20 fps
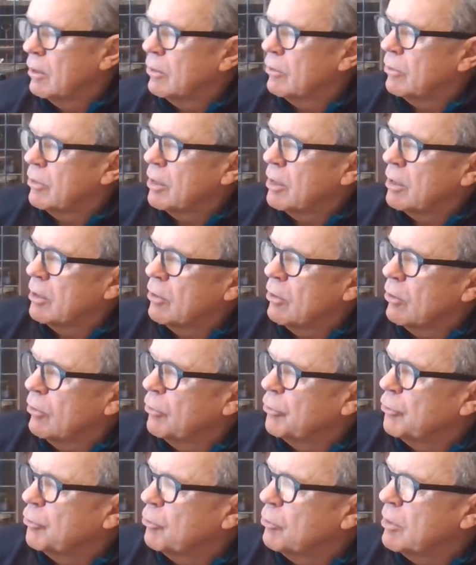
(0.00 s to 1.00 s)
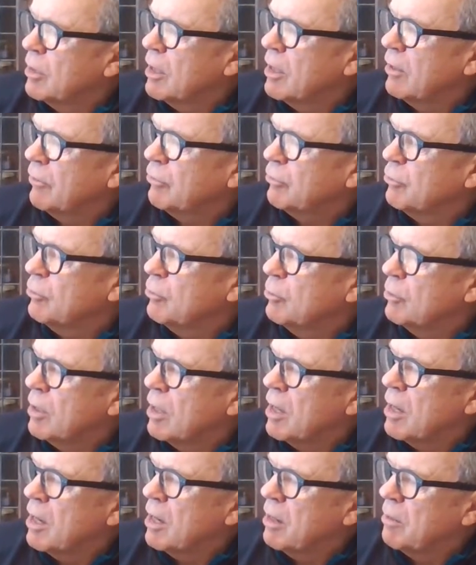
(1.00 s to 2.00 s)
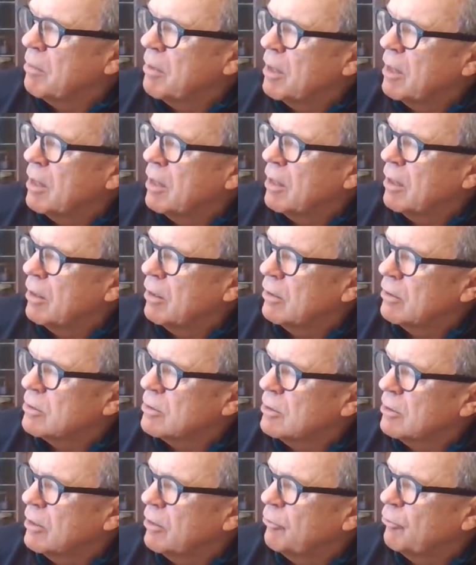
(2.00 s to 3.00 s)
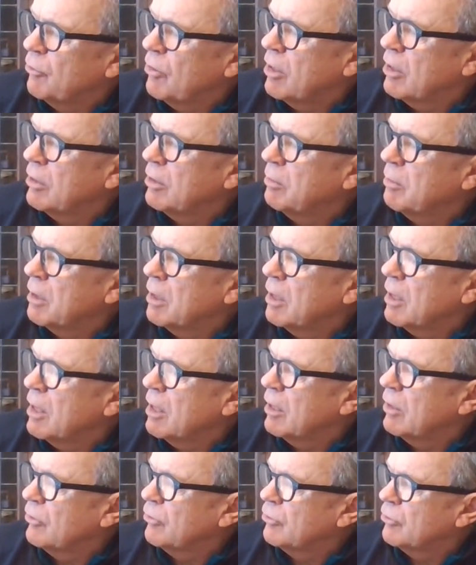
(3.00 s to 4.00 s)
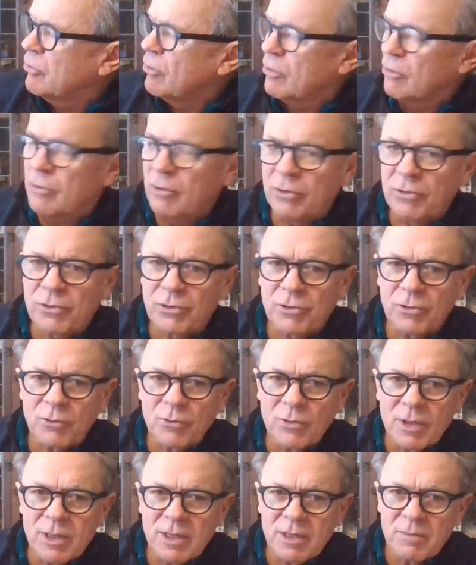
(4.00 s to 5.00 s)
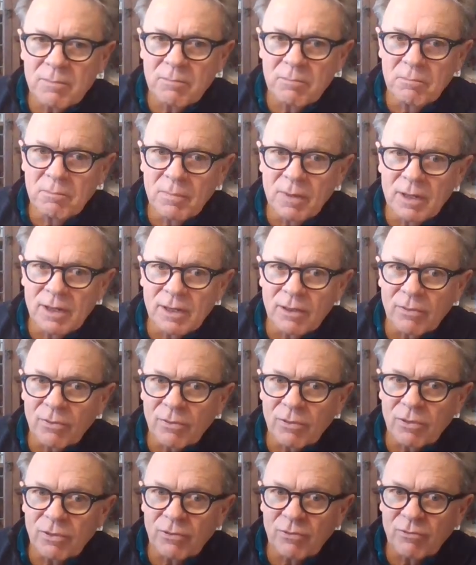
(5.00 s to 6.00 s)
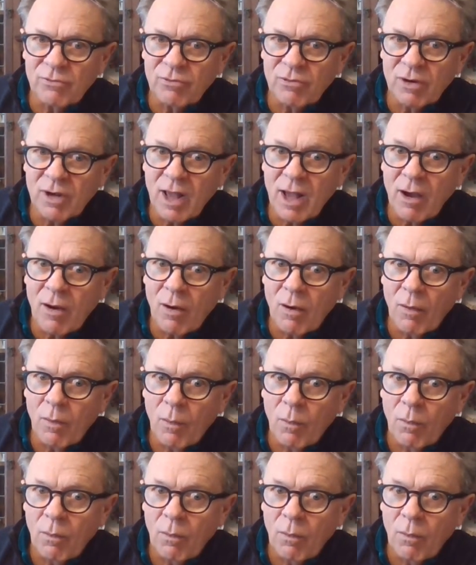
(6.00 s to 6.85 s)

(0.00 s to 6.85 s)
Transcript: Then on through the afternoon, hour by hour, till he found them at last on the 3,000,000th flower.